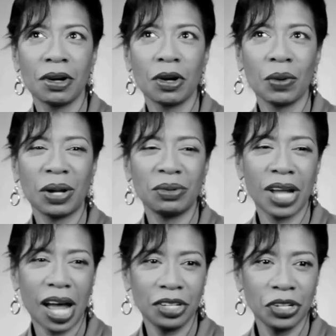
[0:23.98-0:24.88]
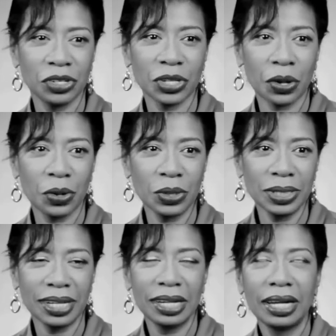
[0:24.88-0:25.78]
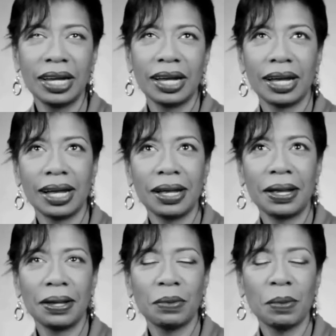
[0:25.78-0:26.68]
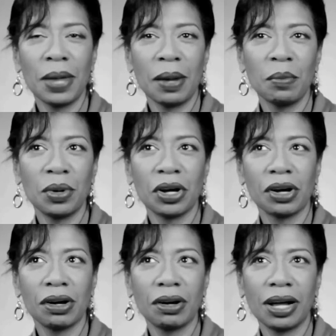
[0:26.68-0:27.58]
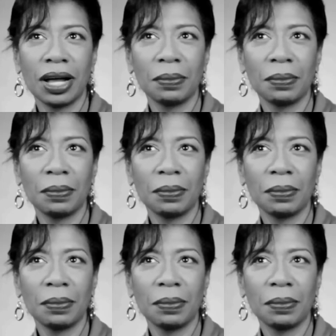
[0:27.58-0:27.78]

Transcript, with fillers: around 9 years old. I remember